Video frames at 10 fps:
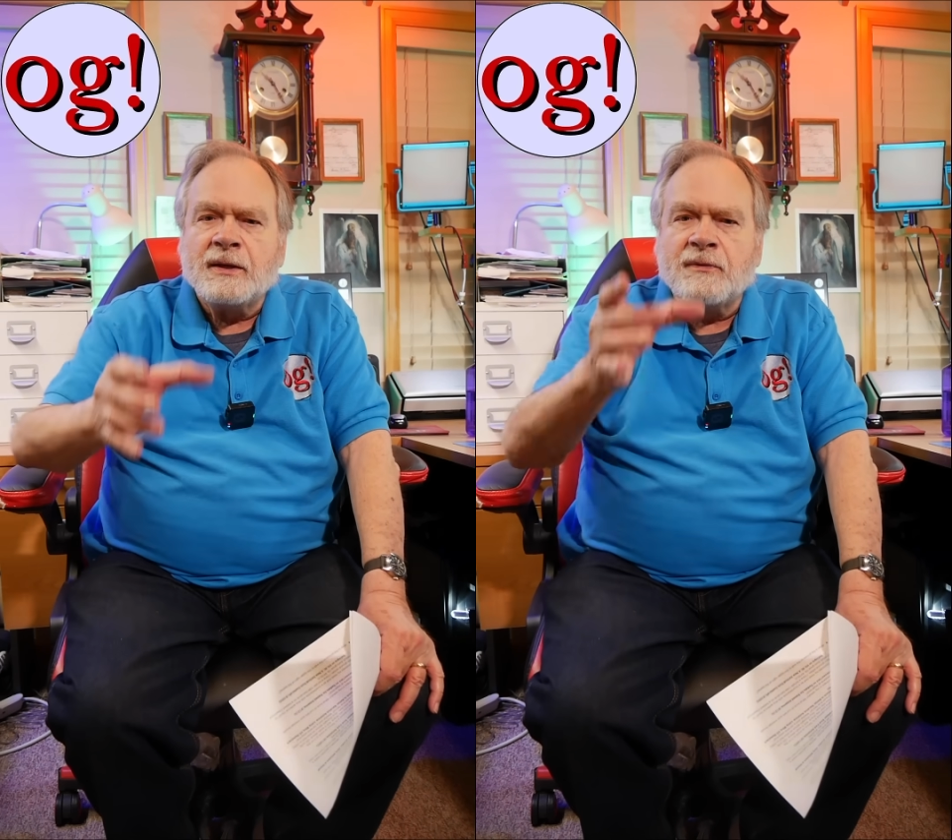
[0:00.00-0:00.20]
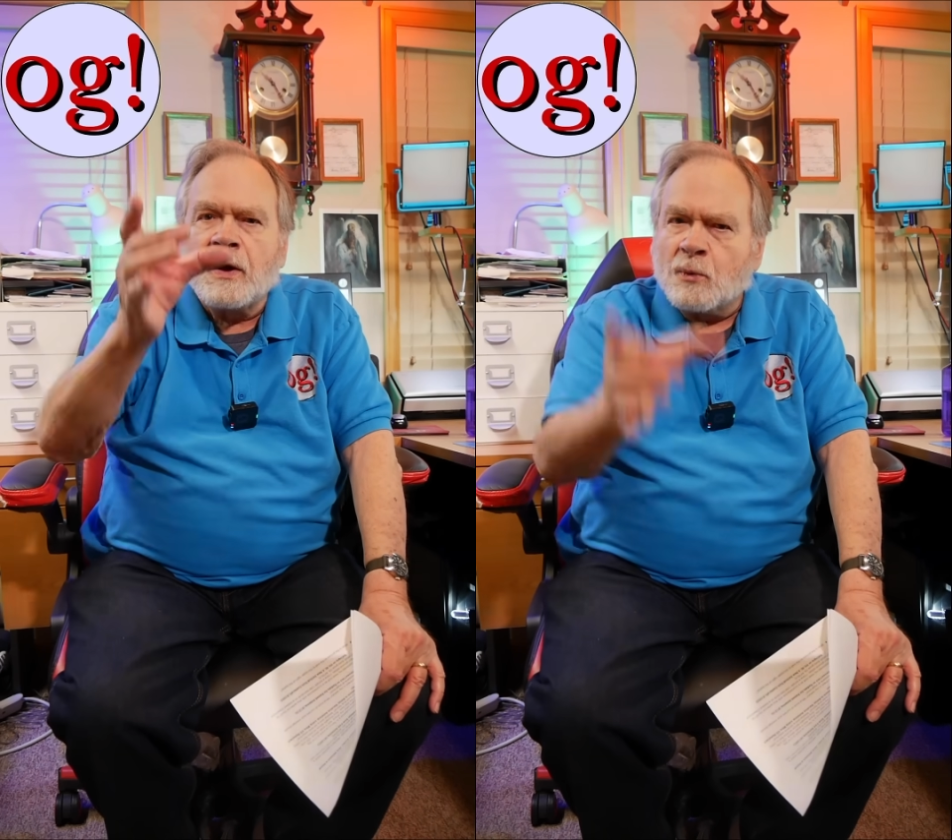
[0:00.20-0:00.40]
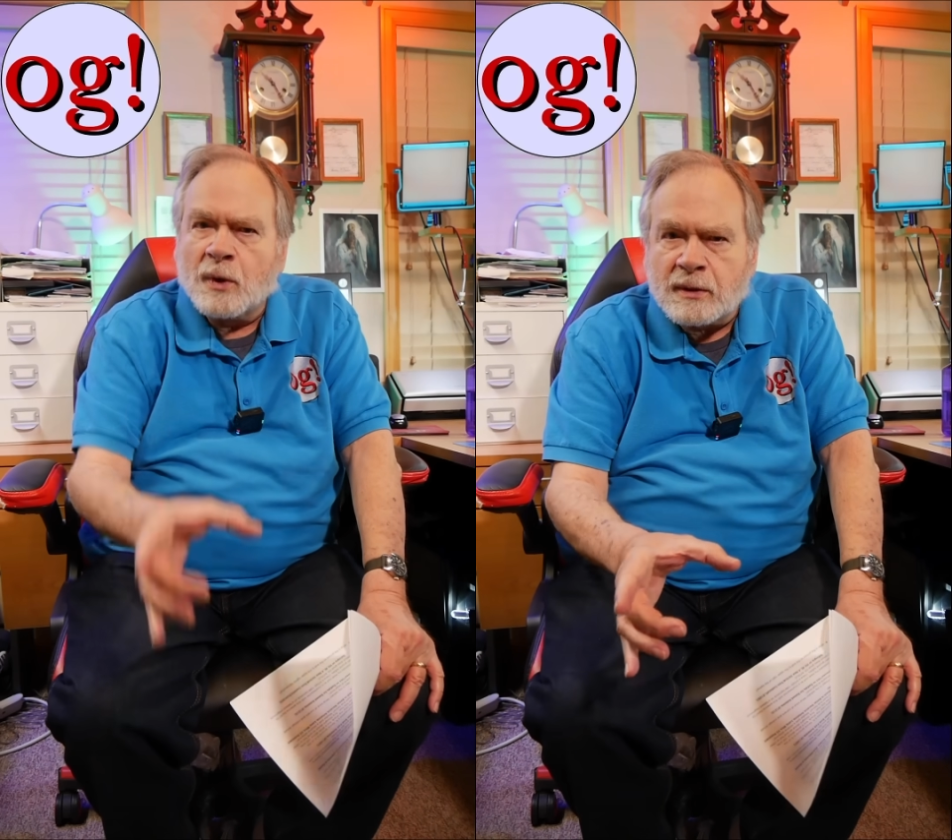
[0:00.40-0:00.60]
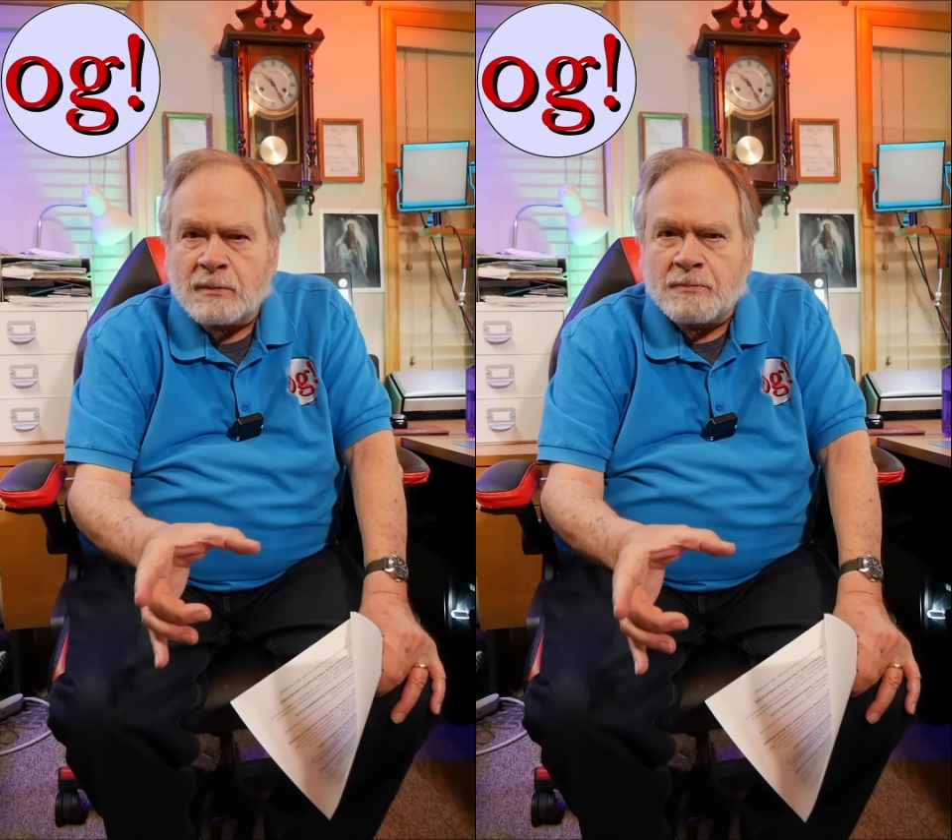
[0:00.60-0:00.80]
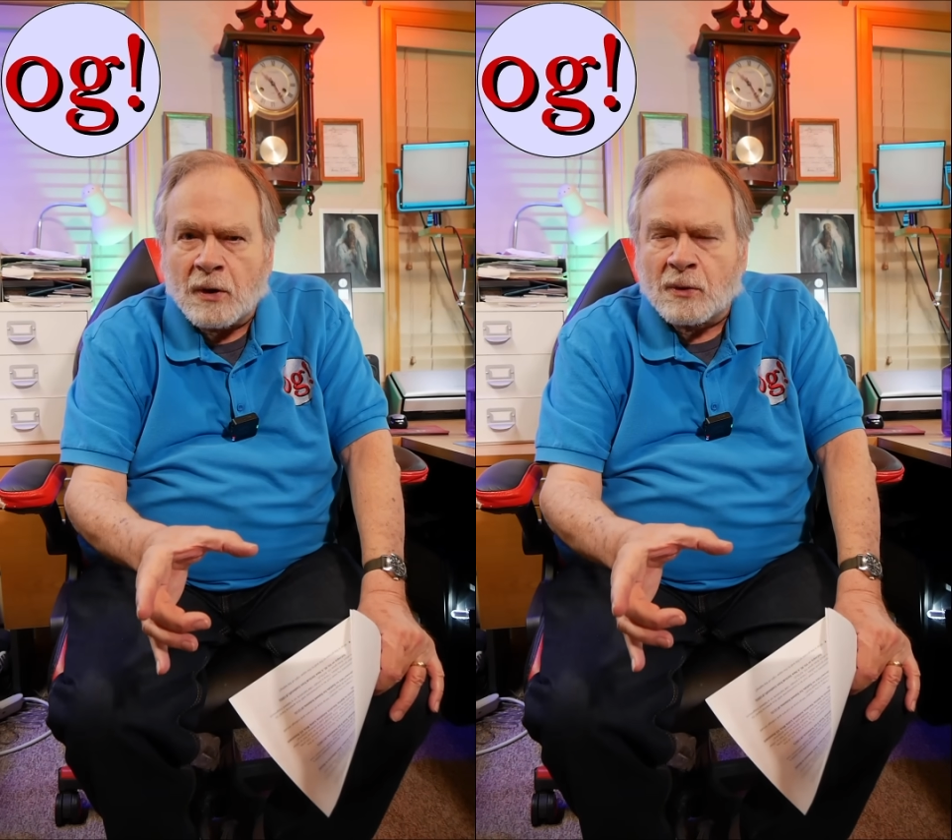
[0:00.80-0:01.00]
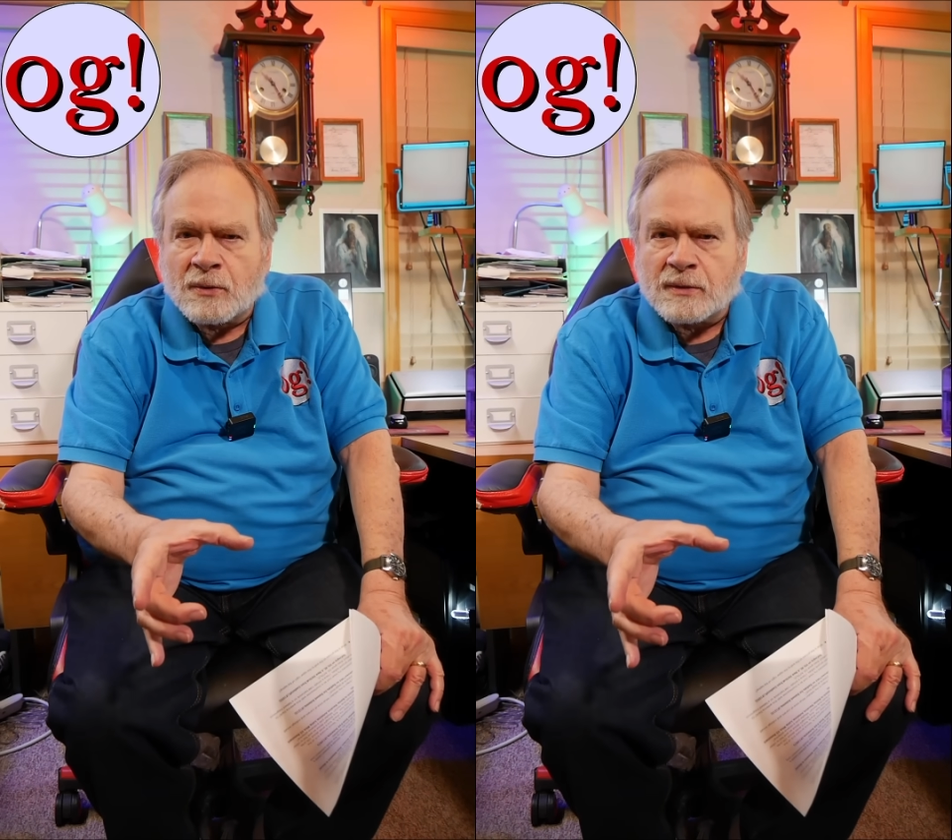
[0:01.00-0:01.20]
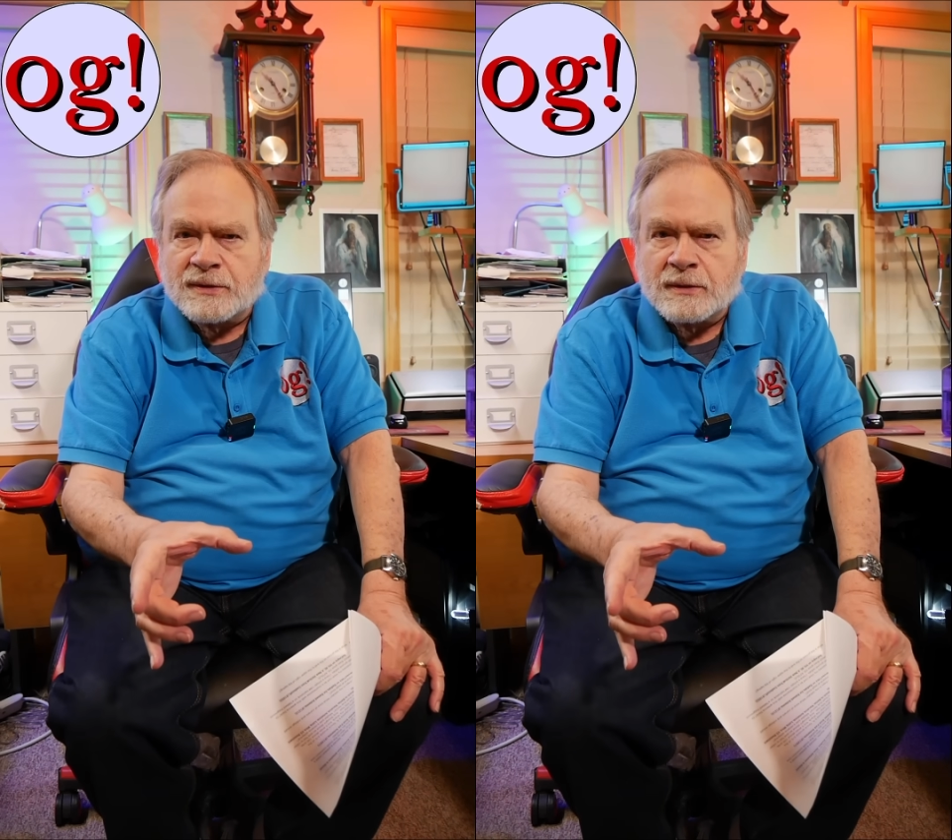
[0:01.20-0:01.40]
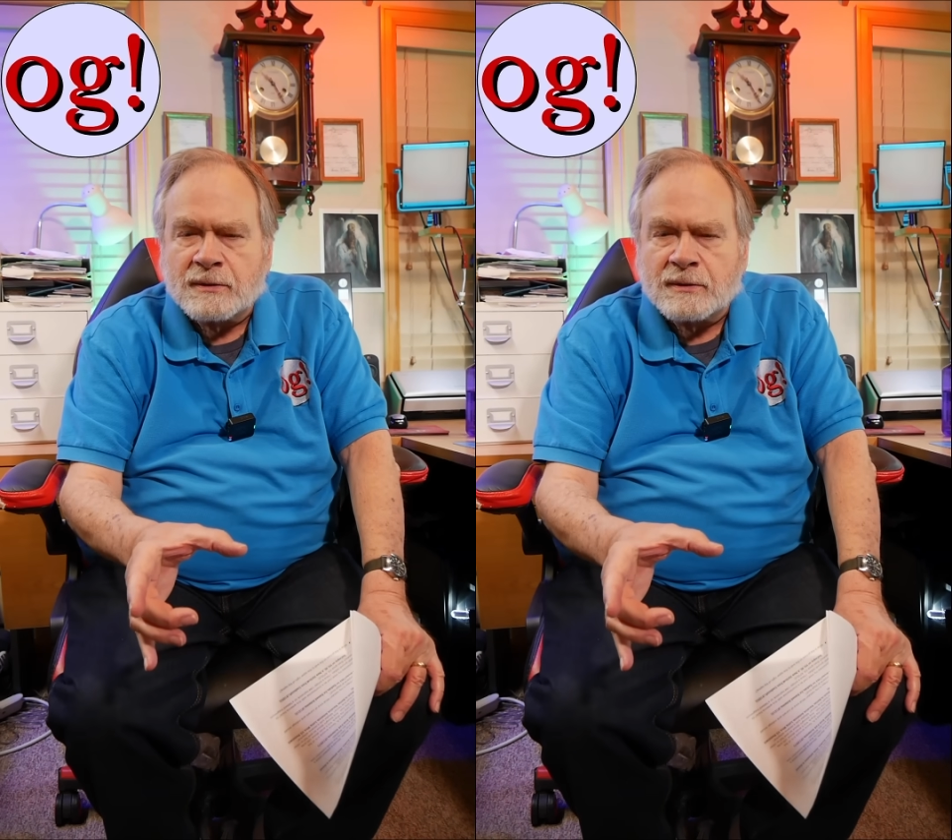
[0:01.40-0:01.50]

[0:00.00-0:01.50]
you've got wooden poles